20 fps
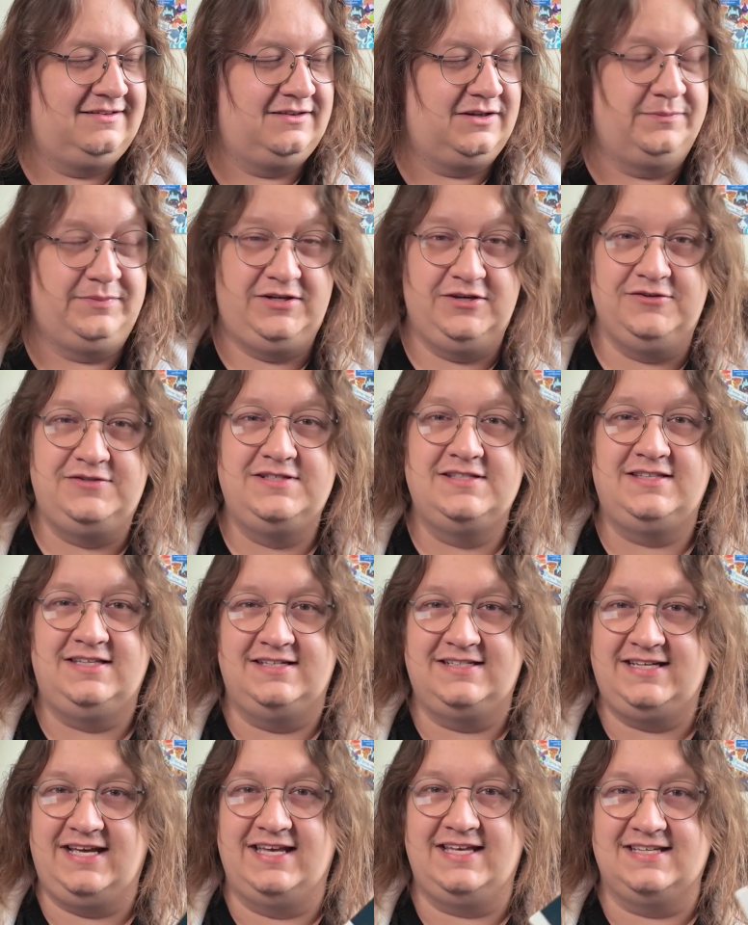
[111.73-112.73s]
computers
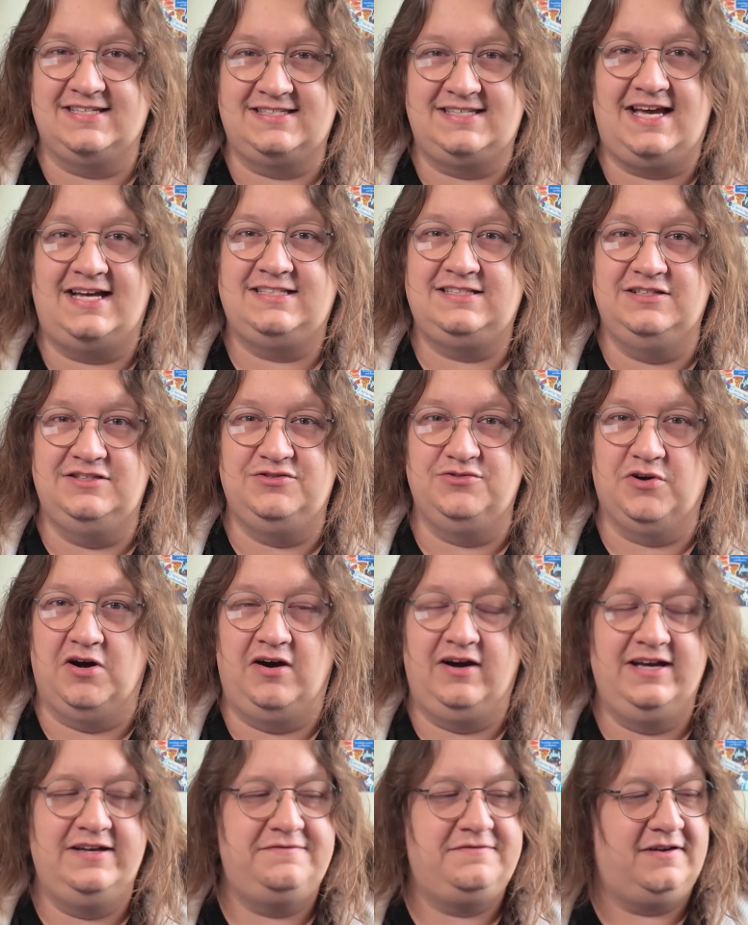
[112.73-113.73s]
that take a SATA
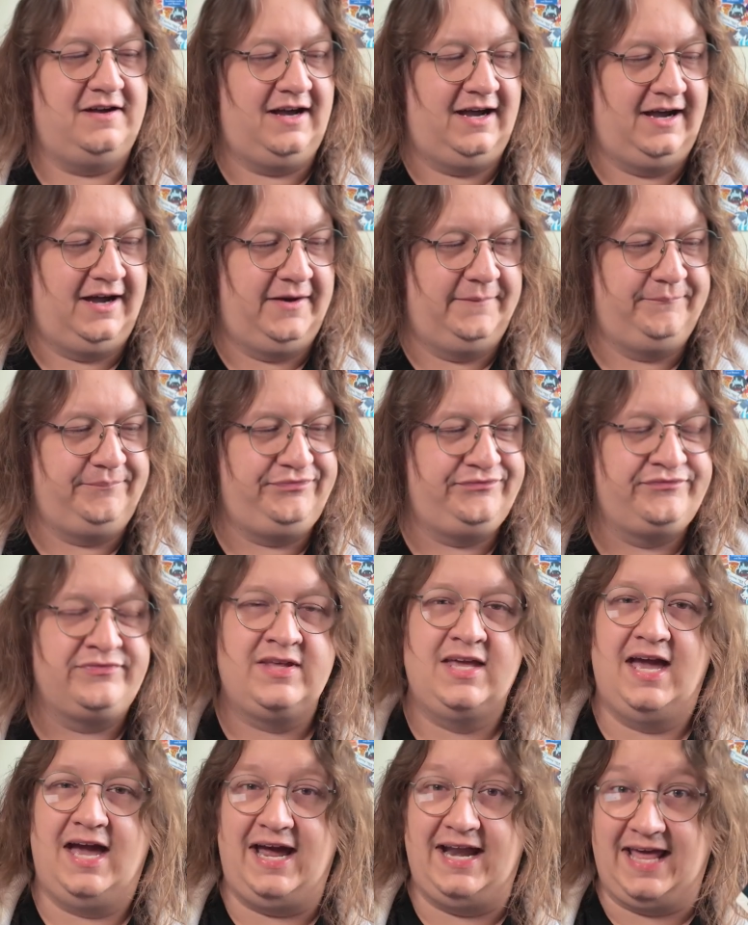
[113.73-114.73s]
drive um,
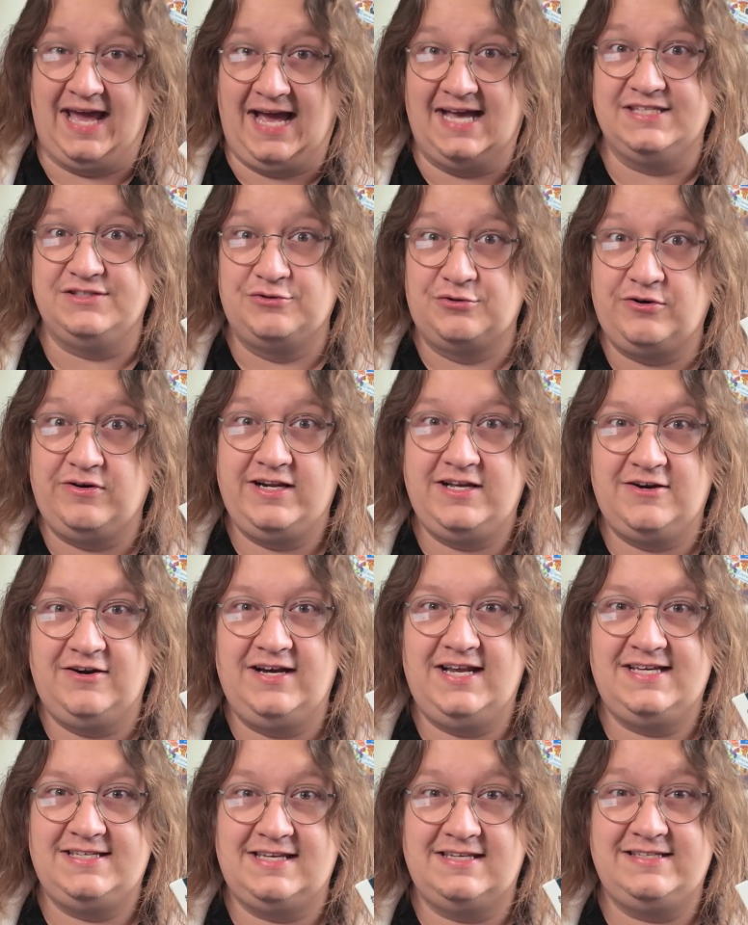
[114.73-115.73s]
and it hasn't already
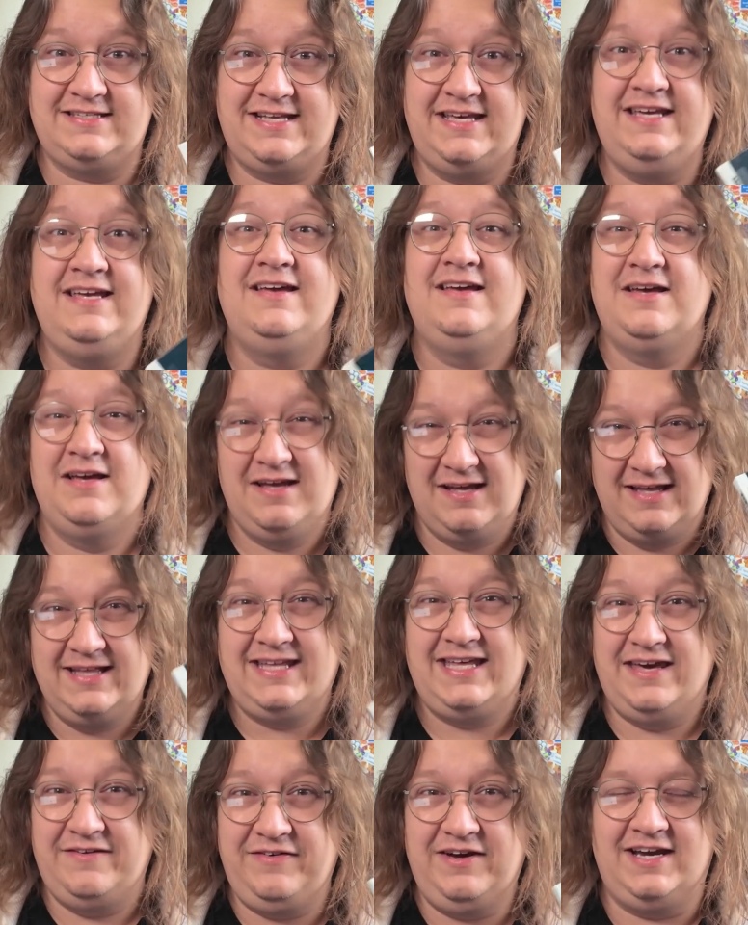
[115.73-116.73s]
got an SSD,
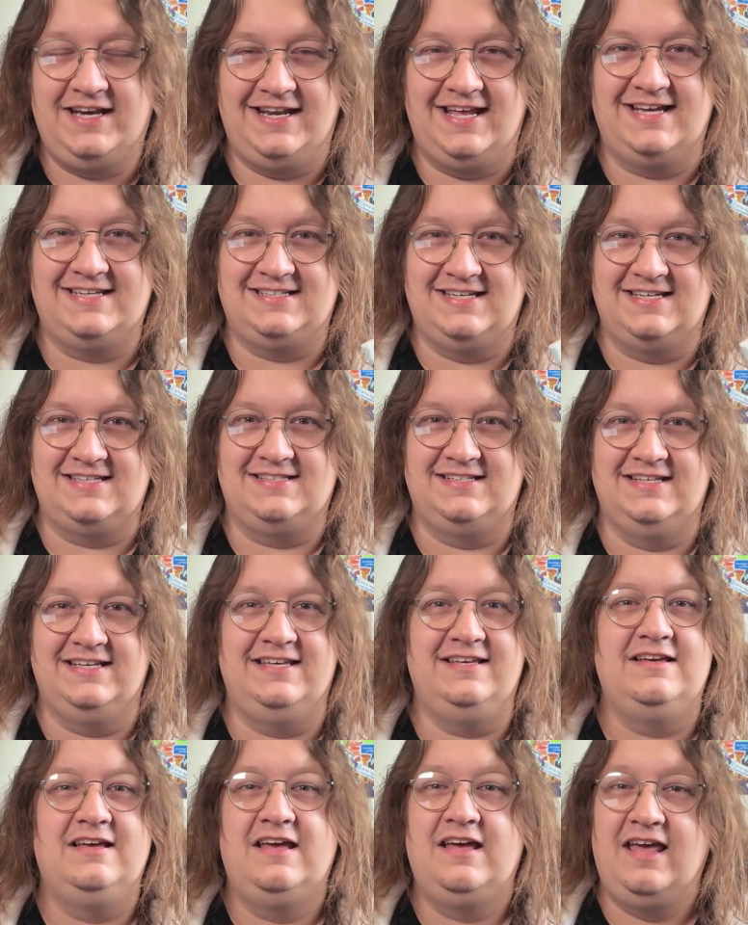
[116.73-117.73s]
give it an
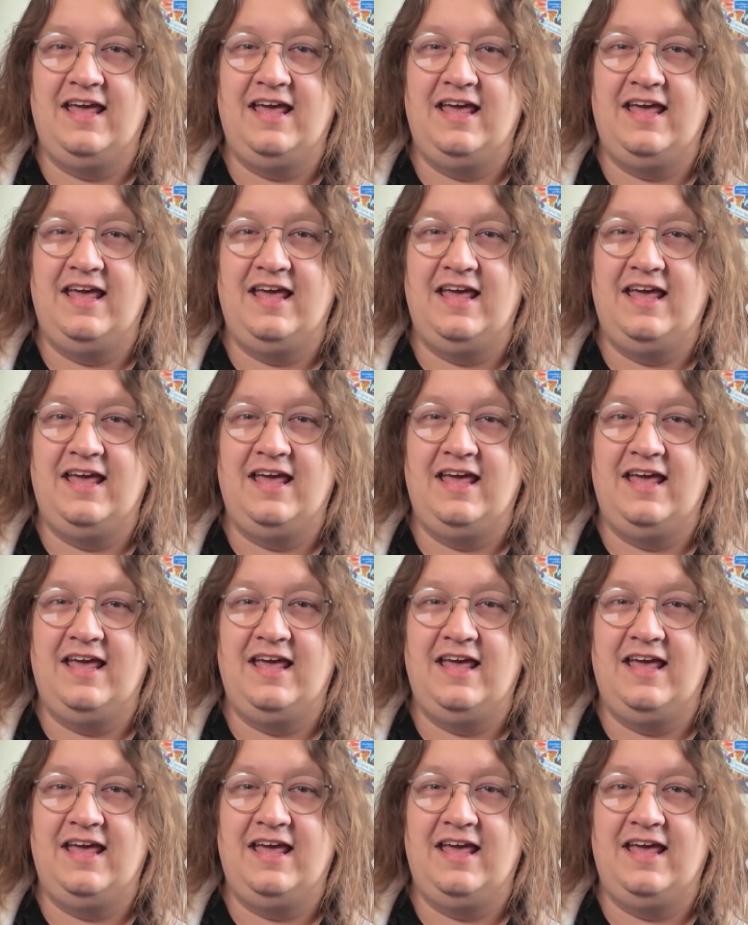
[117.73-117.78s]
SSD.